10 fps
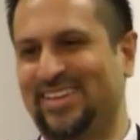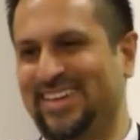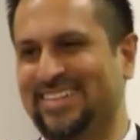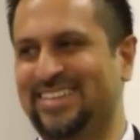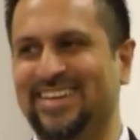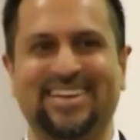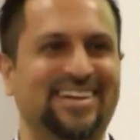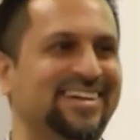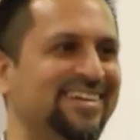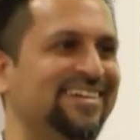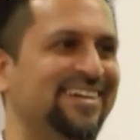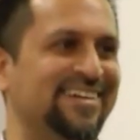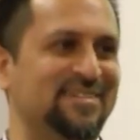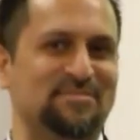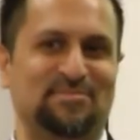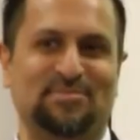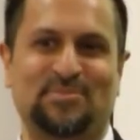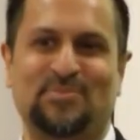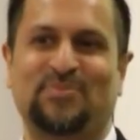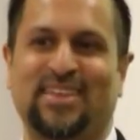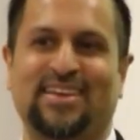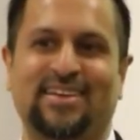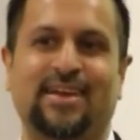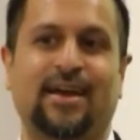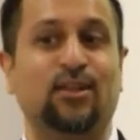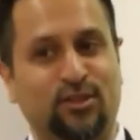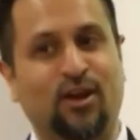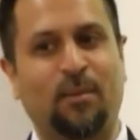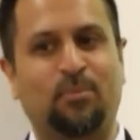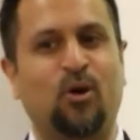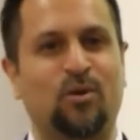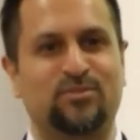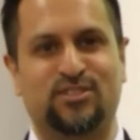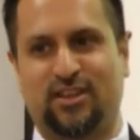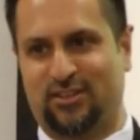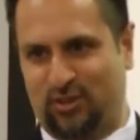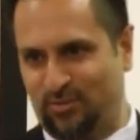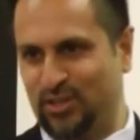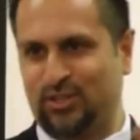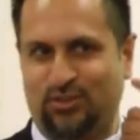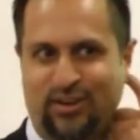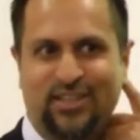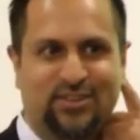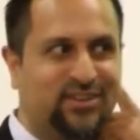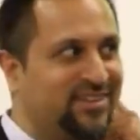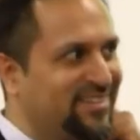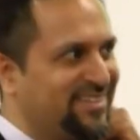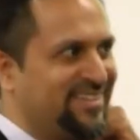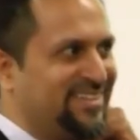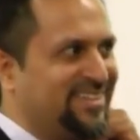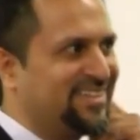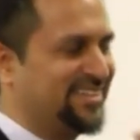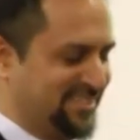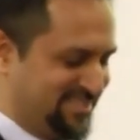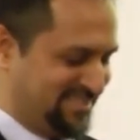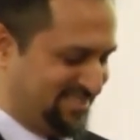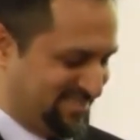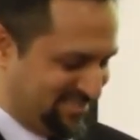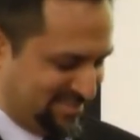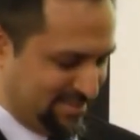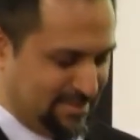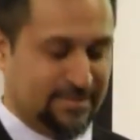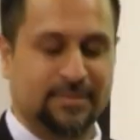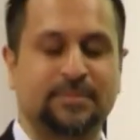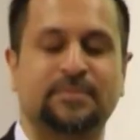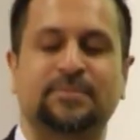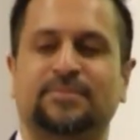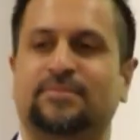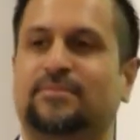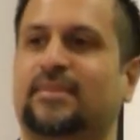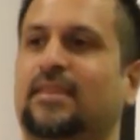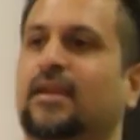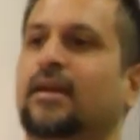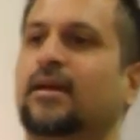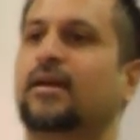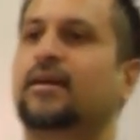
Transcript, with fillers: find Google Moon. Yeah, no, there are poems attributed to her. Any other question, folks? Uh, Vicky? Oh. Vicky? Vicky?